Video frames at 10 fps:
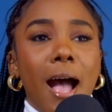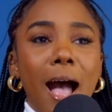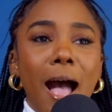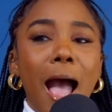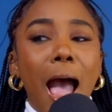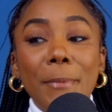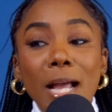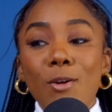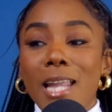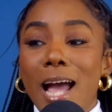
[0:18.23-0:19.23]
I'm
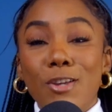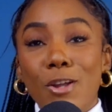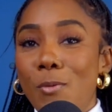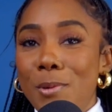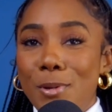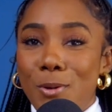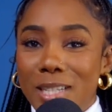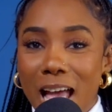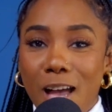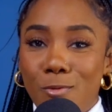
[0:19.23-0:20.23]
not gonna lie, y'all know we be on
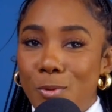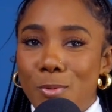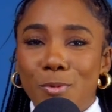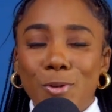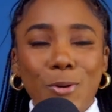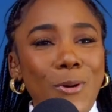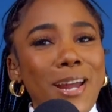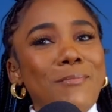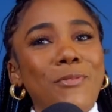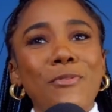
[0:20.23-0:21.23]
live when we be
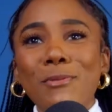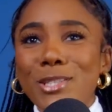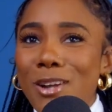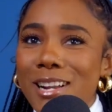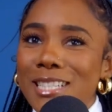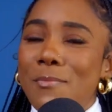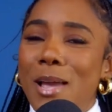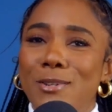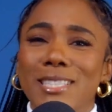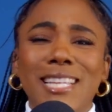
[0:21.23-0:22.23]
recording. Before we started,
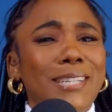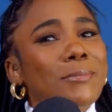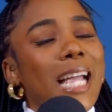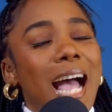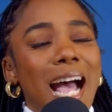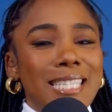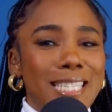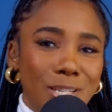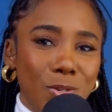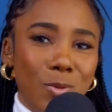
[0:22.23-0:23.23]
somebody gonna say, I
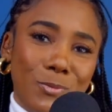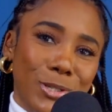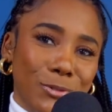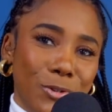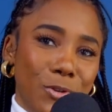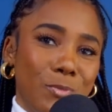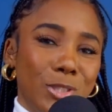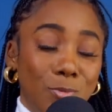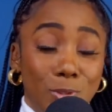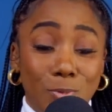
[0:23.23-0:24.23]
seen you up Willow Grove,
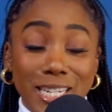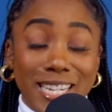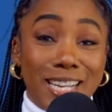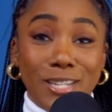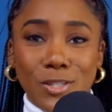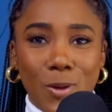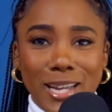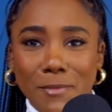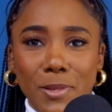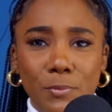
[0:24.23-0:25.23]
but she was with a nigga, so
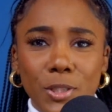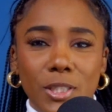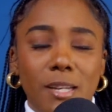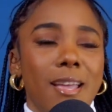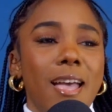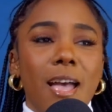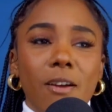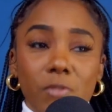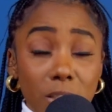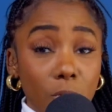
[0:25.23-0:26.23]
I kept it pushing.
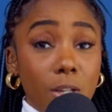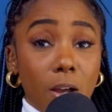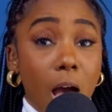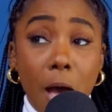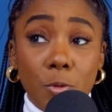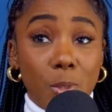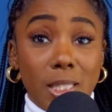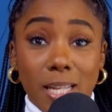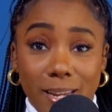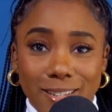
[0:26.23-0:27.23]
First of all, y'all, I was
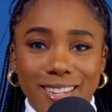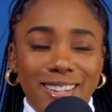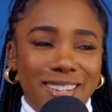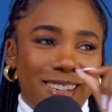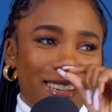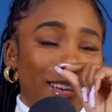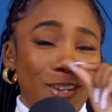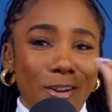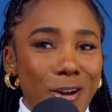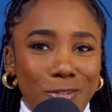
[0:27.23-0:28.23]
with Stan.
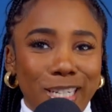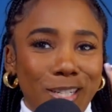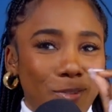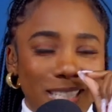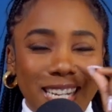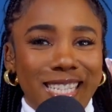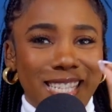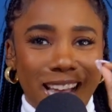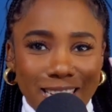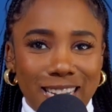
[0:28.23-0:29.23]
And y'all already know Stan
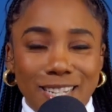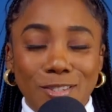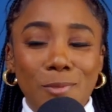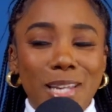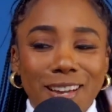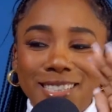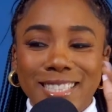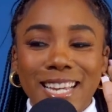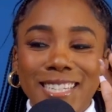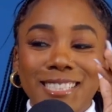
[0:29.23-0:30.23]
is not a nigga. Don't be out here
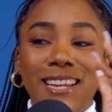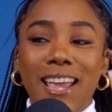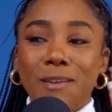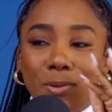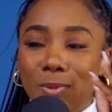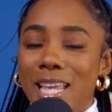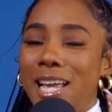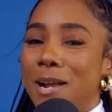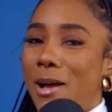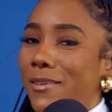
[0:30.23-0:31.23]
saying shit and people
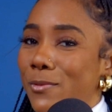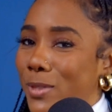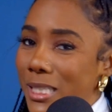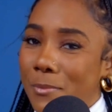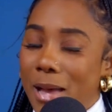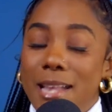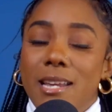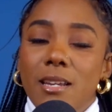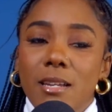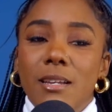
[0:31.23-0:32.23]
thinking I'm out here with
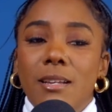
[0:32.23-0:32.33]
somebody.